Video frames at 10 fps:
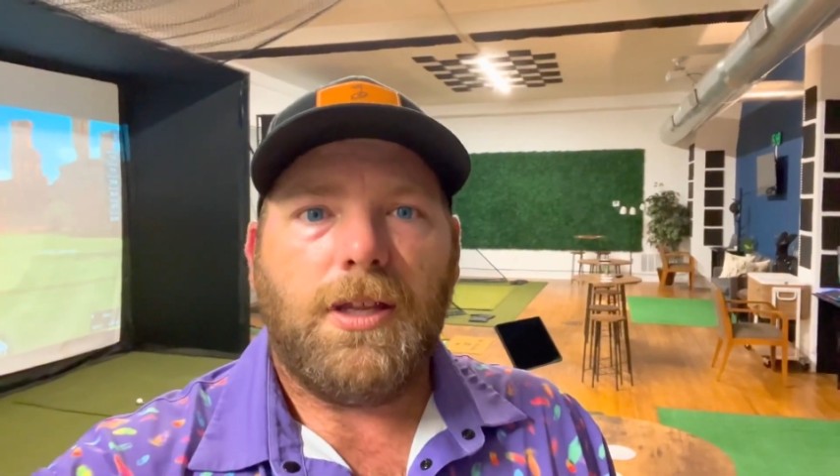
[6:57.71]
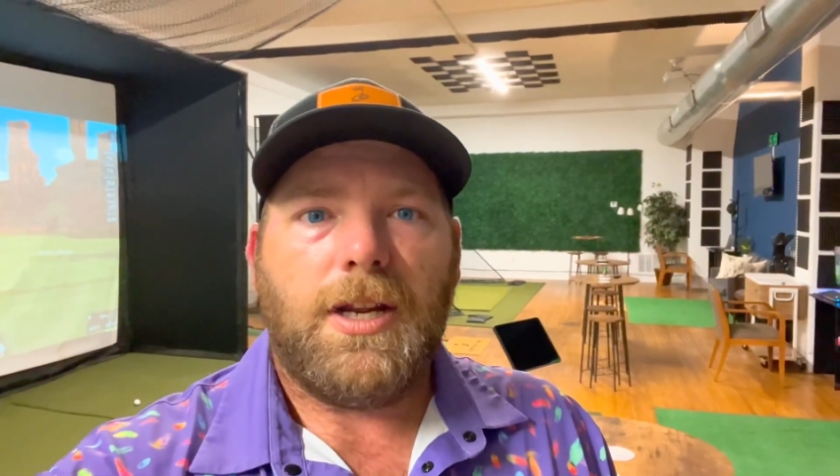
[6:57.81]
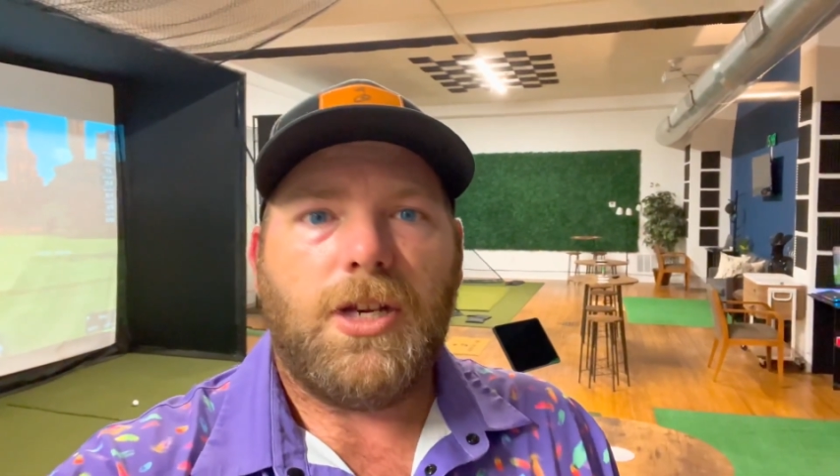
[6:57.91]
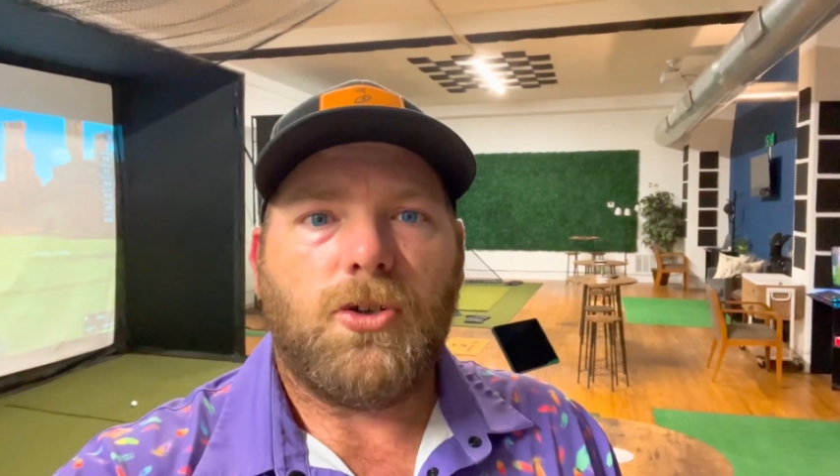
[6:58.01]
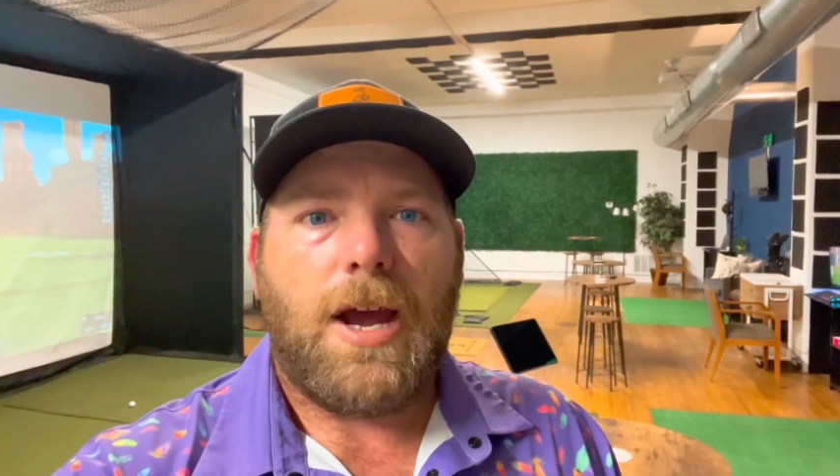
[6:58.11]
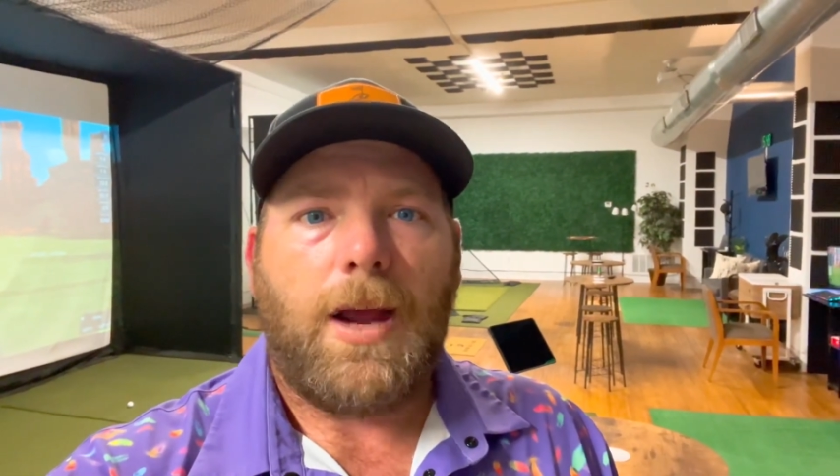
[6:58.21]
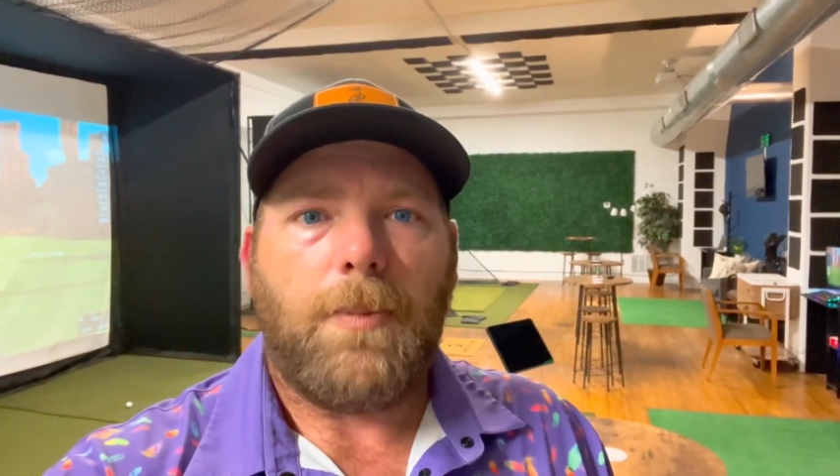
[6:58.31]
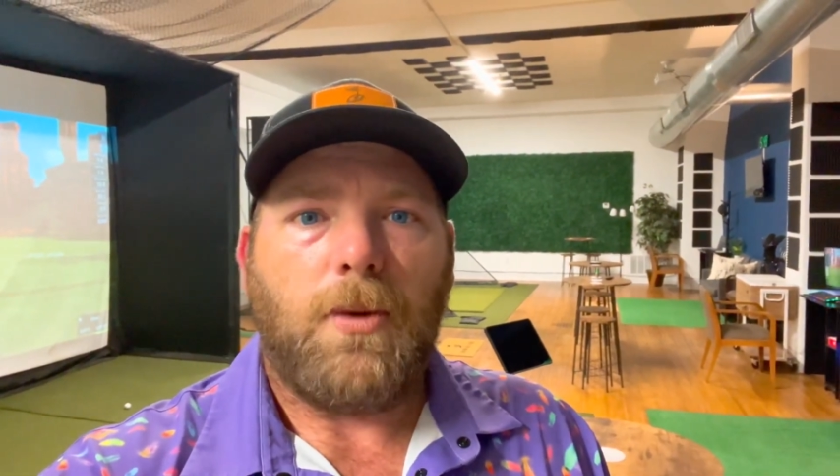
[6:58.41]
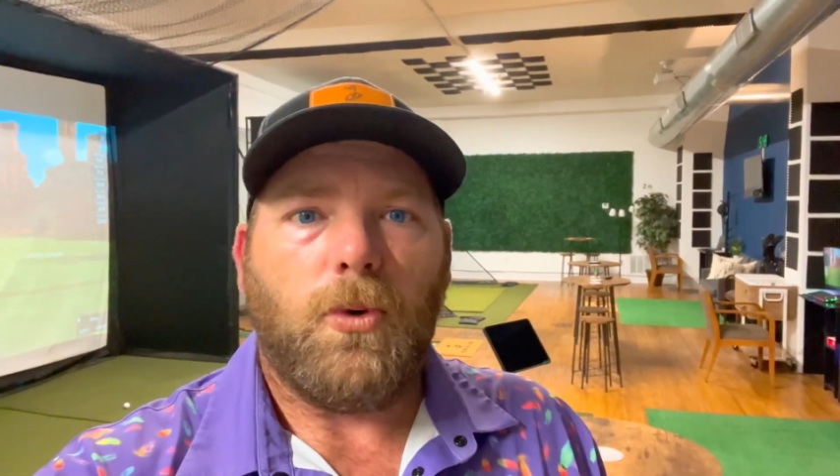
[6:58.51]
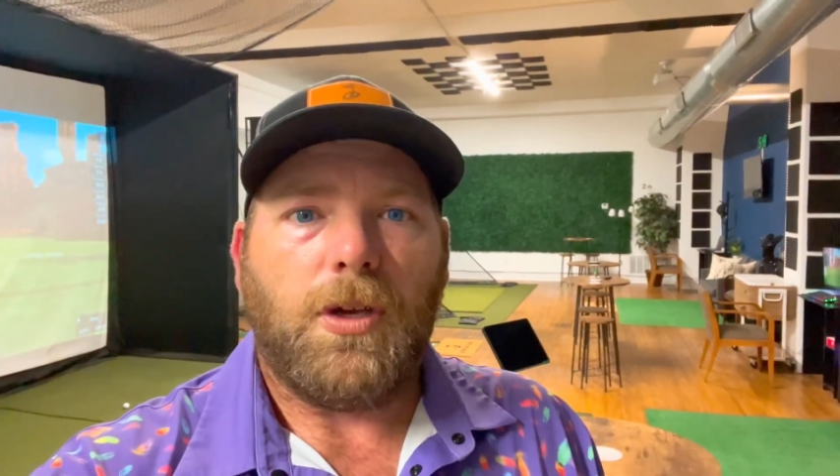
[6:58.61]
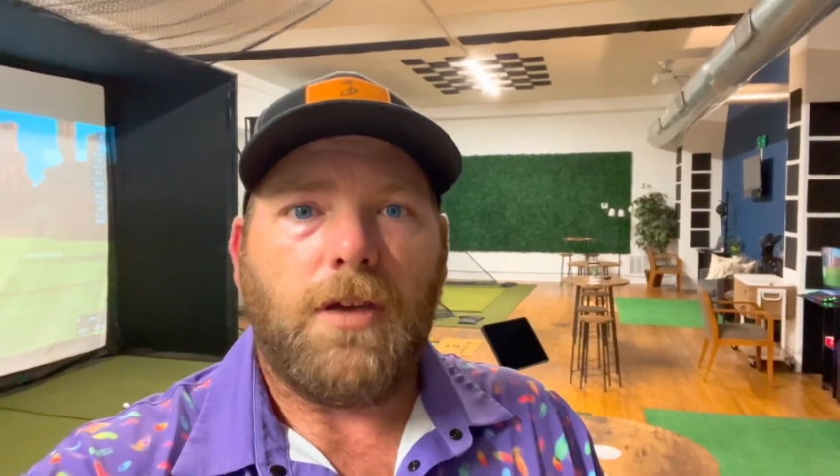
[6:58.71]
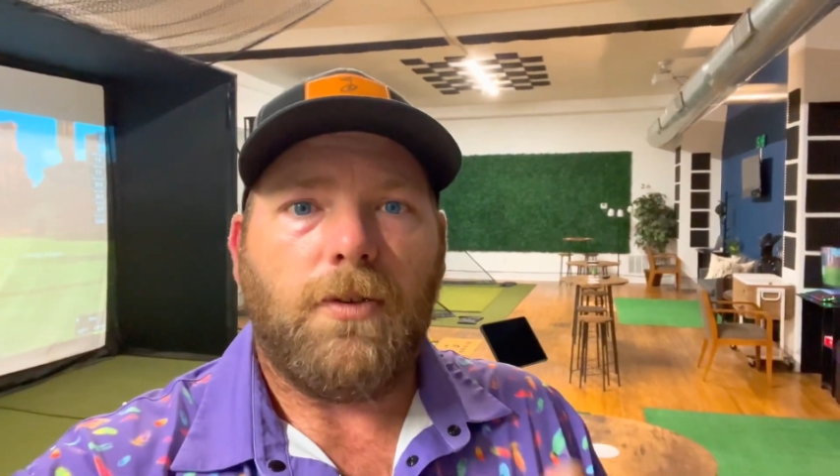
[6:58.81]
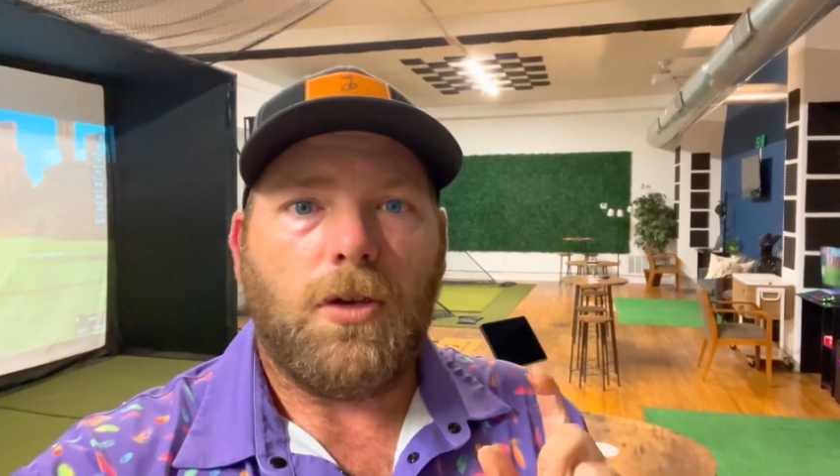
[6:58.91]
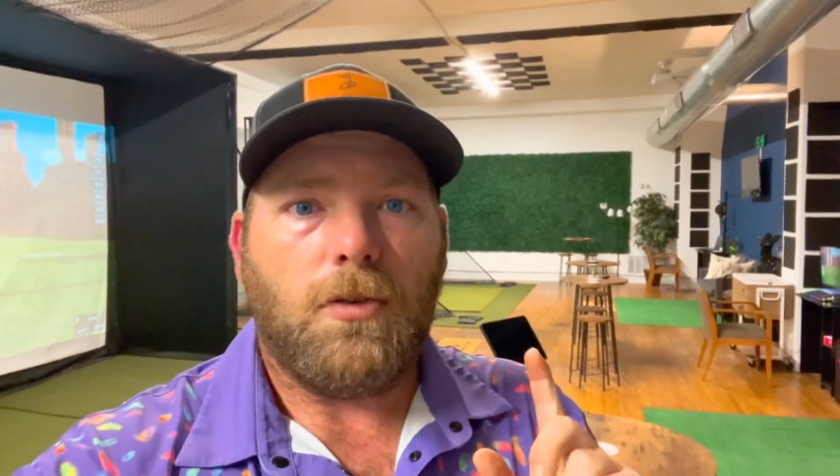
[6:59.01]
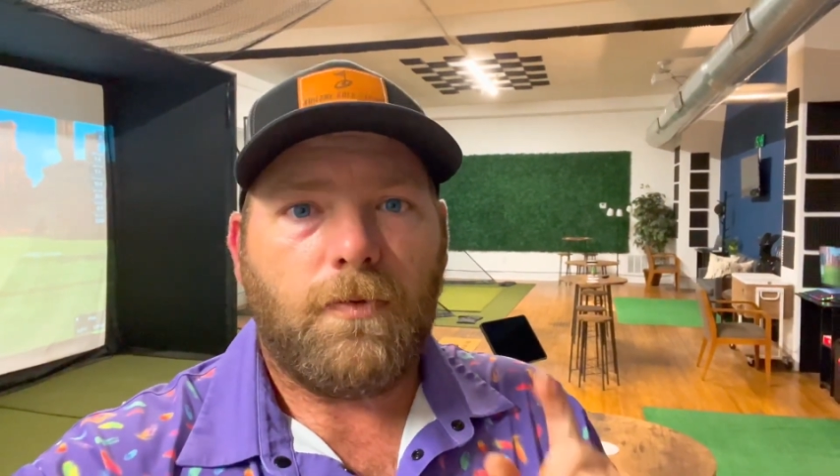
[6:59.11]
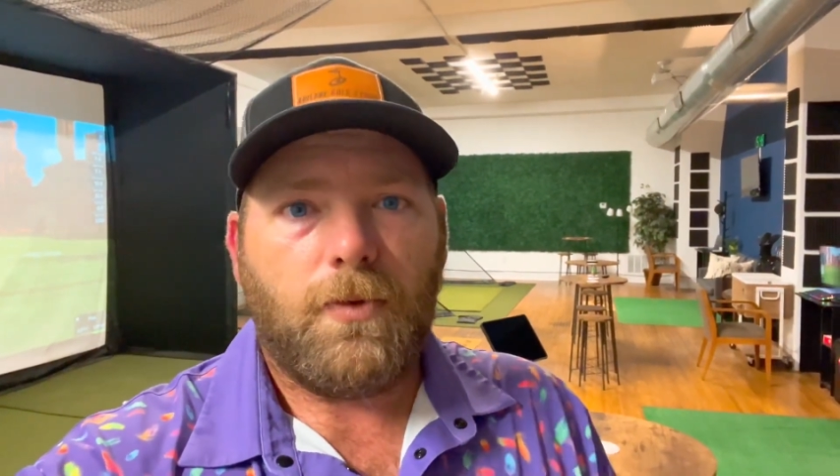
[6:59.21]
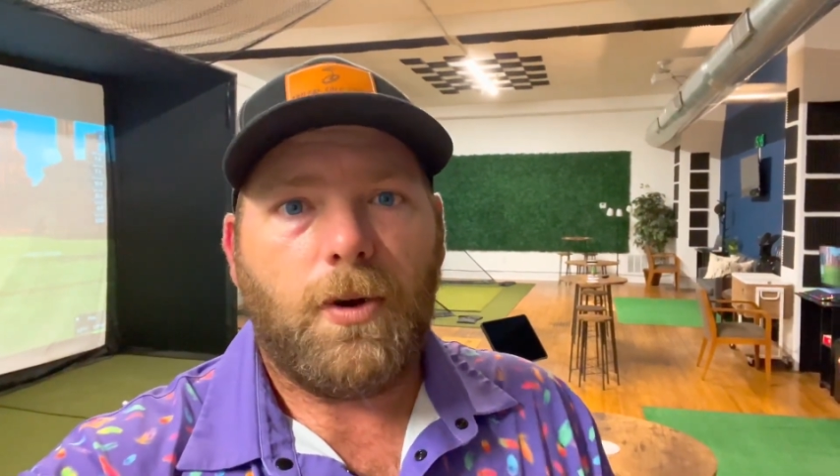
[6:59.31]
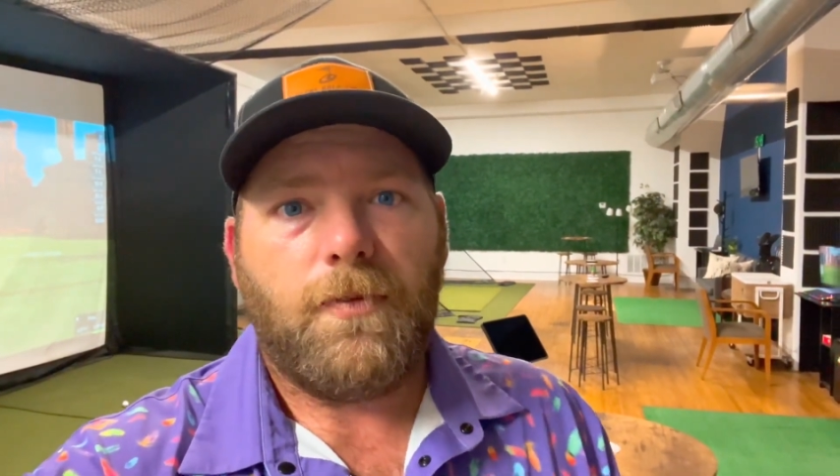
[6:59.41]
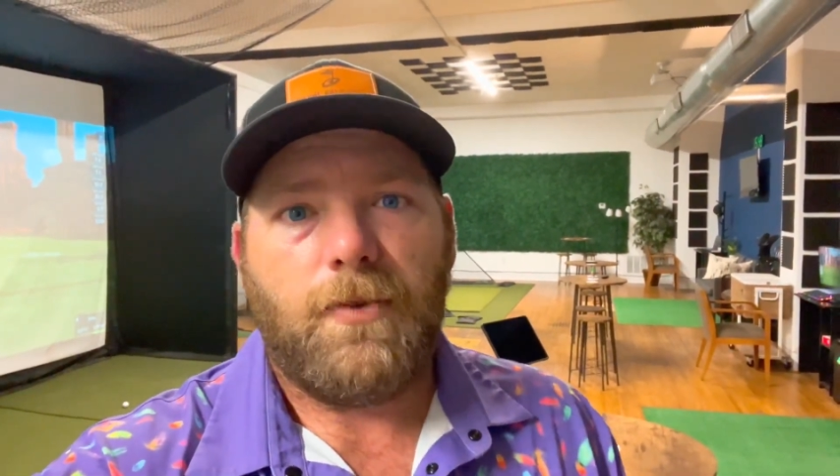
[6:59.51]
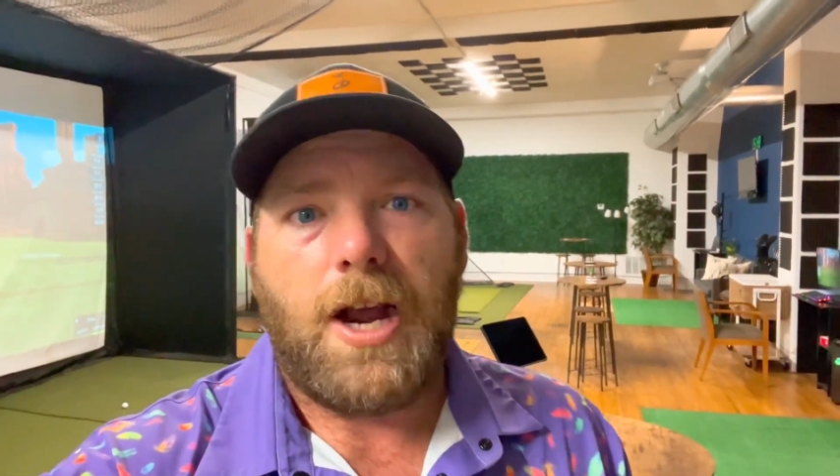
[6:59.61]
that a Trackman will give you
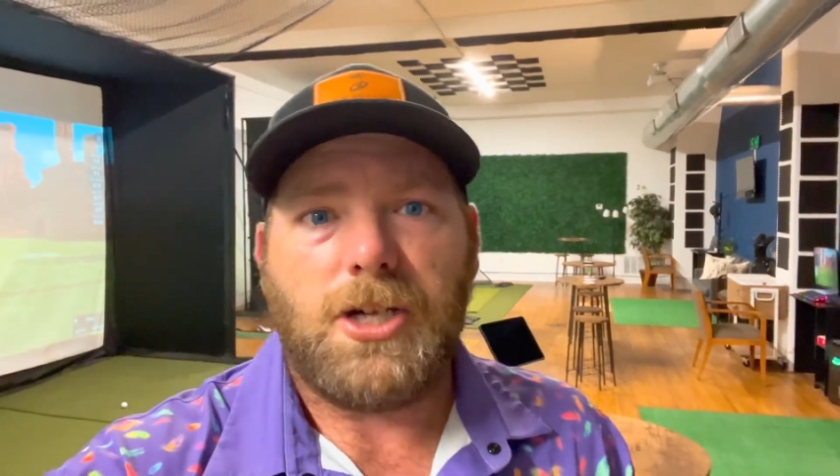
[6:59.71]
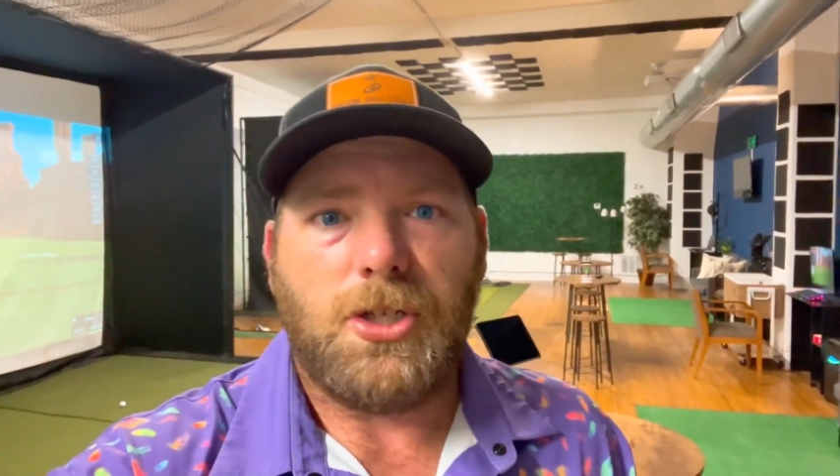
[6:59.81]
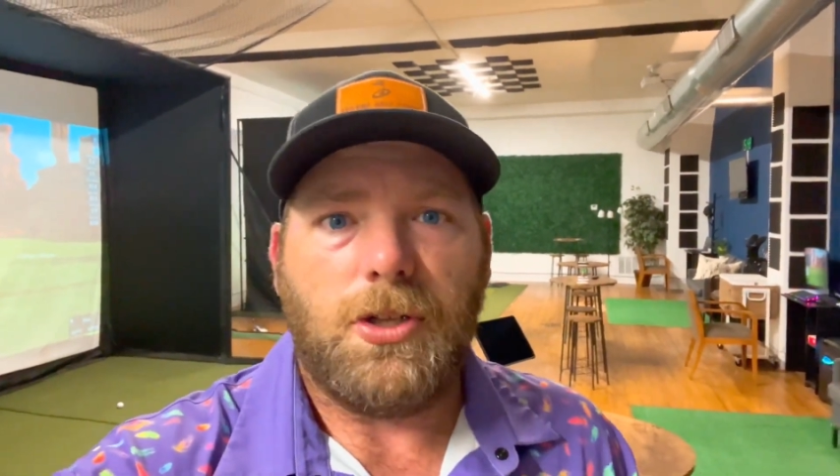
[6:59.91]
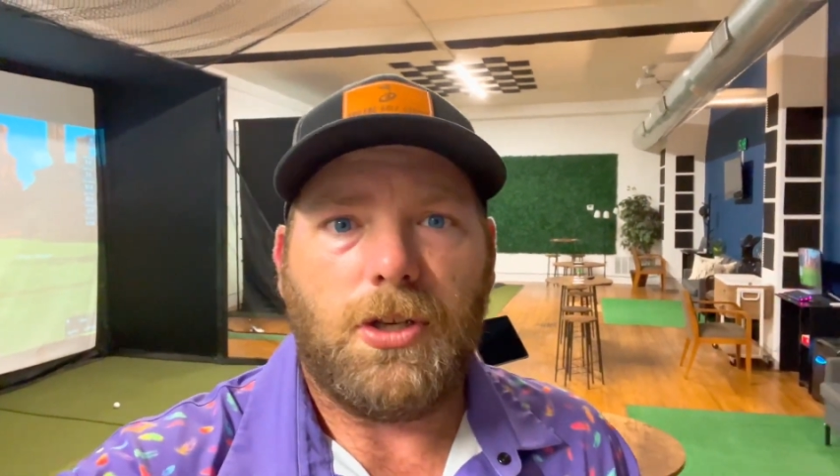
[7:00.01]
for a fraction of the